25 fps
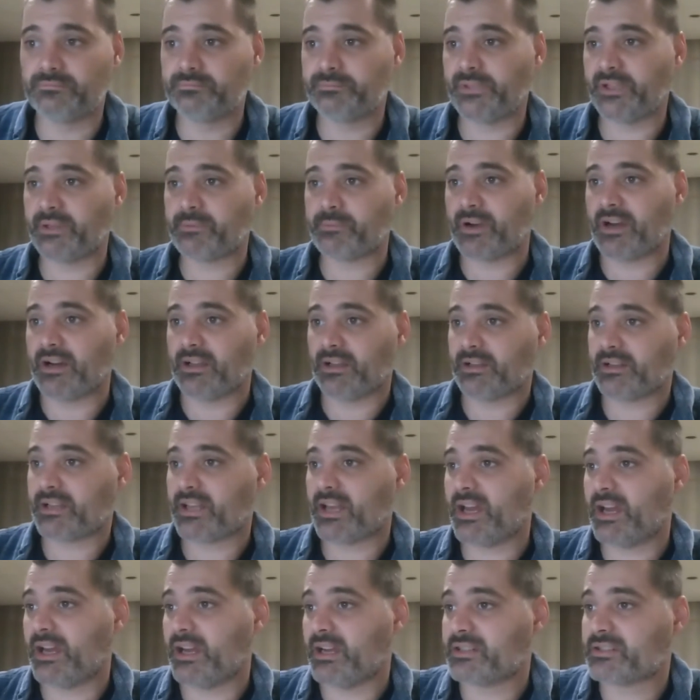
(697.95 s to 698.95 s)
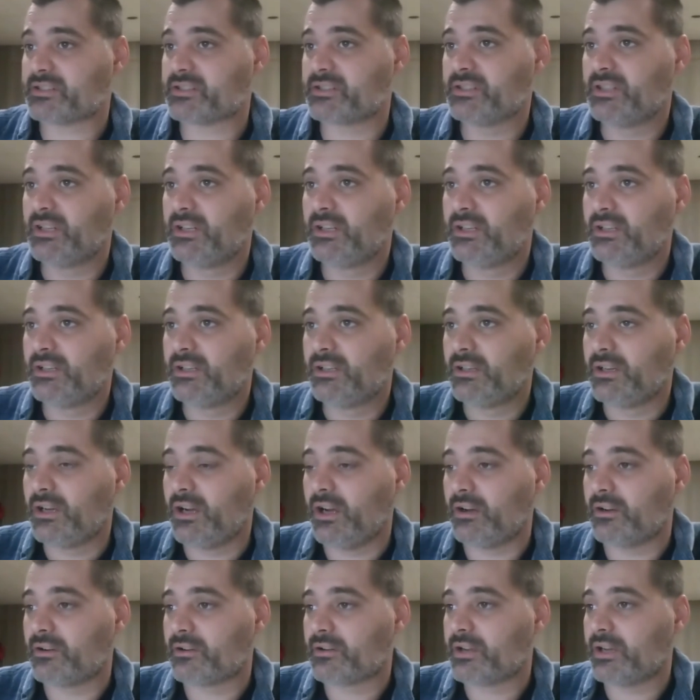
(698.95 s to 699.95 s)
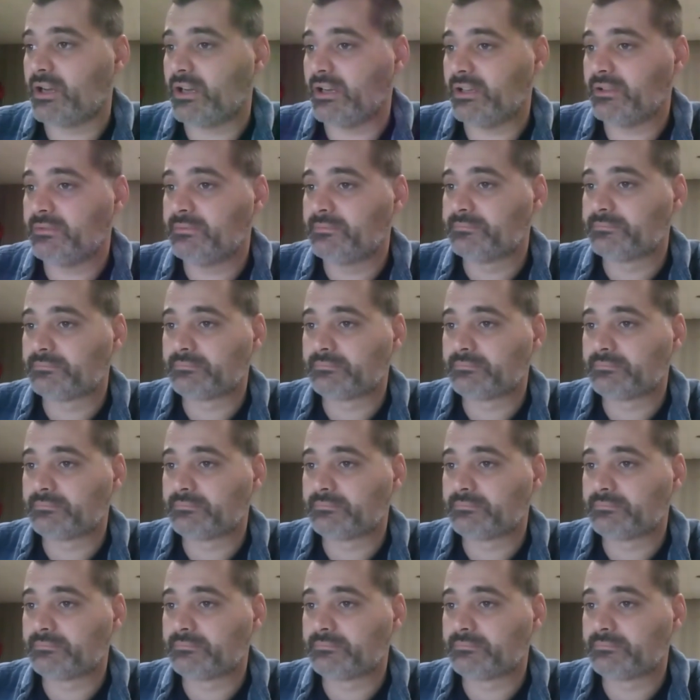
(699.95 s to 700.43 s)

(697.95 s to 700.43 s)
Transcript: big pile of cash. Okay?